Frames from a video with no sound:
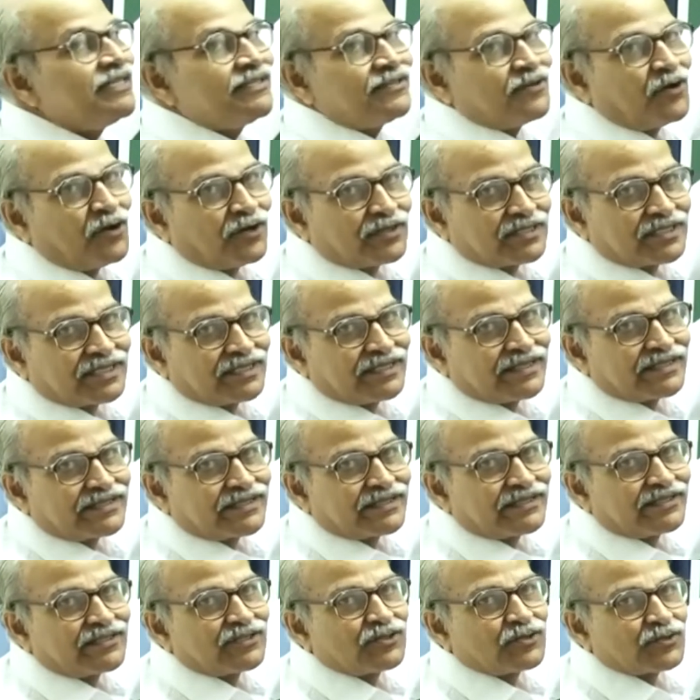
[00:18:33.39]
these
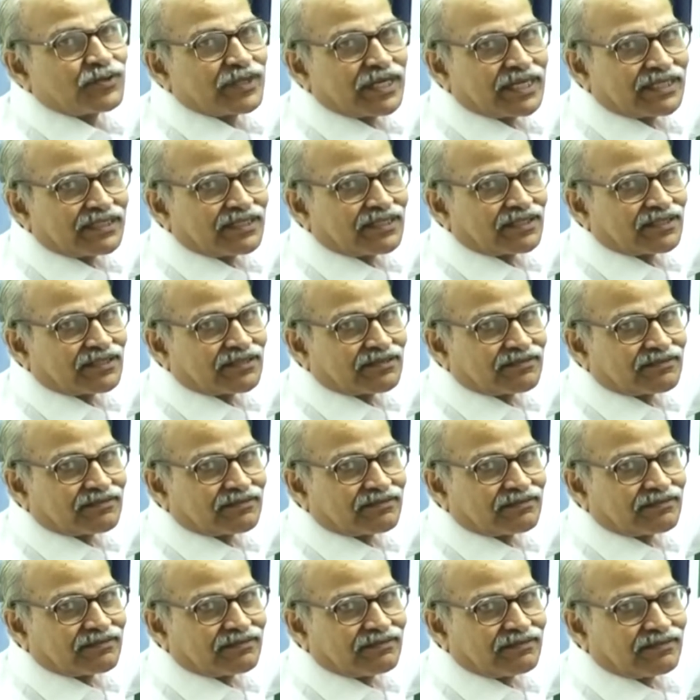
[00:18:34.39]
oscillations together,
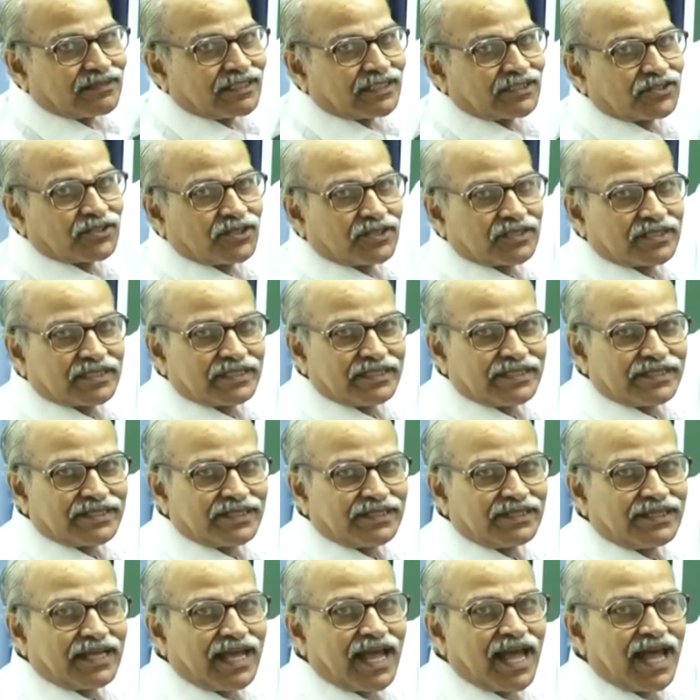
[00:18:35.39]
this
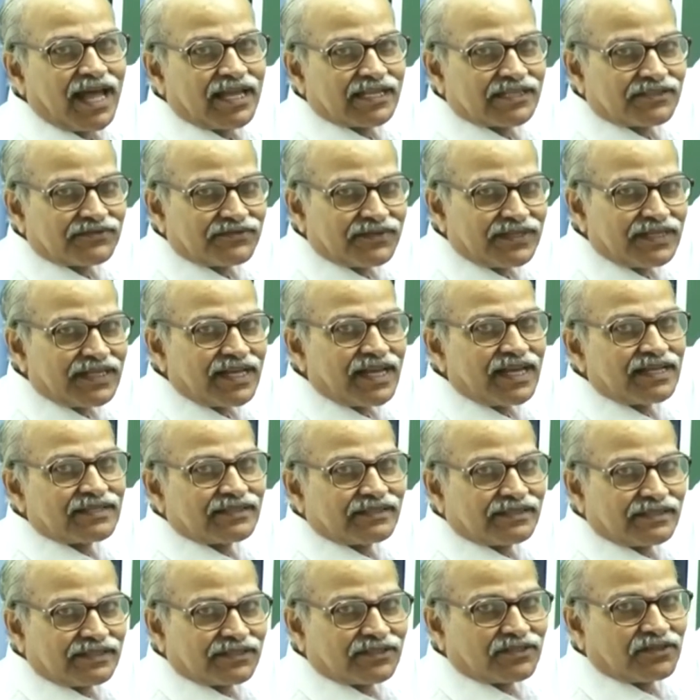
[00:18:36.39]
oscillation as well
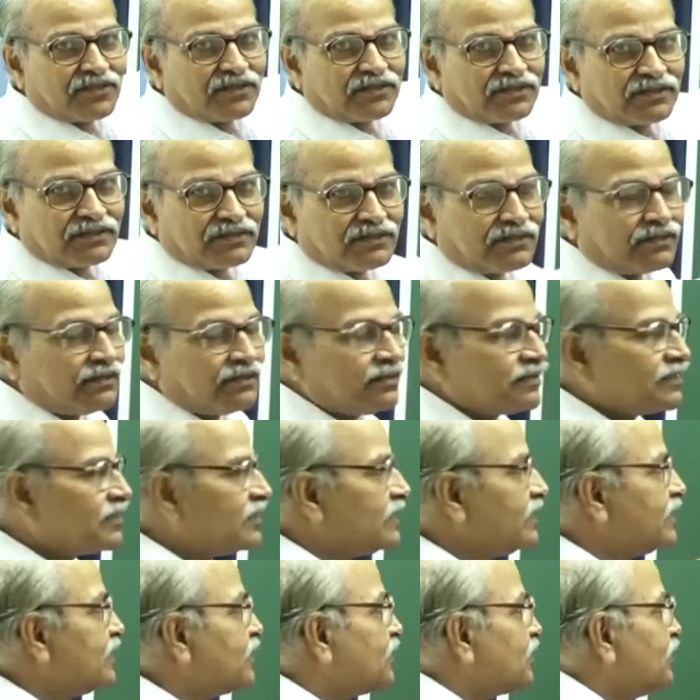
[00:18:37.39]
as this
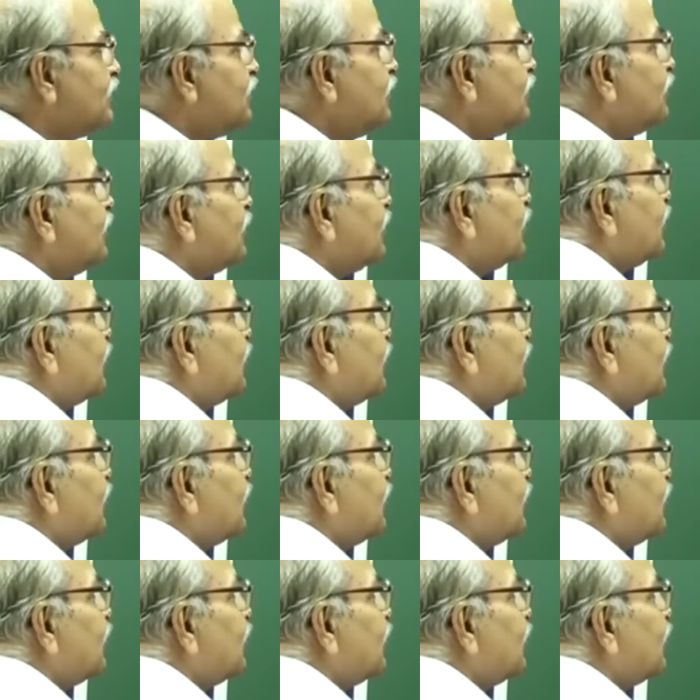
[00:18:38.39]
oscillation,